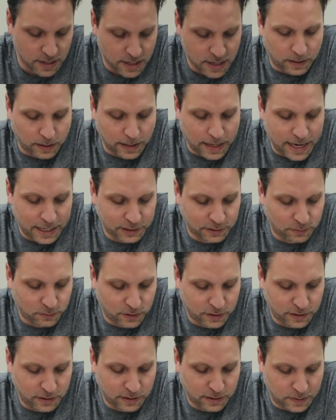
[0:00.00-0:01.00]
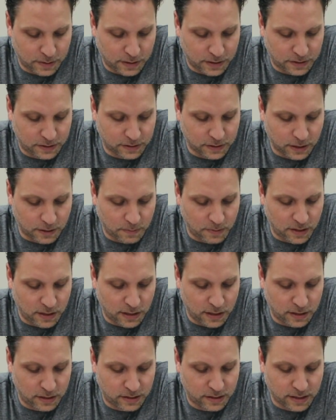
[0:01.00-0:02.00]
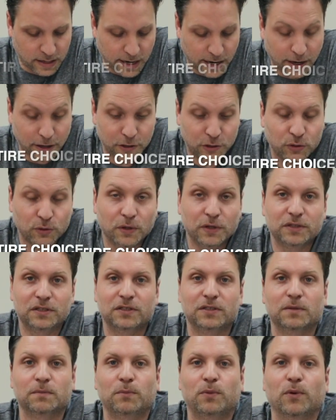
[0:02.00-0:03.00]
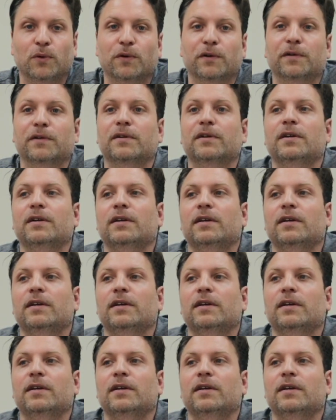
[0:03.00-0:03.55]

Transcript: The last one, it's going to be tire choice is important.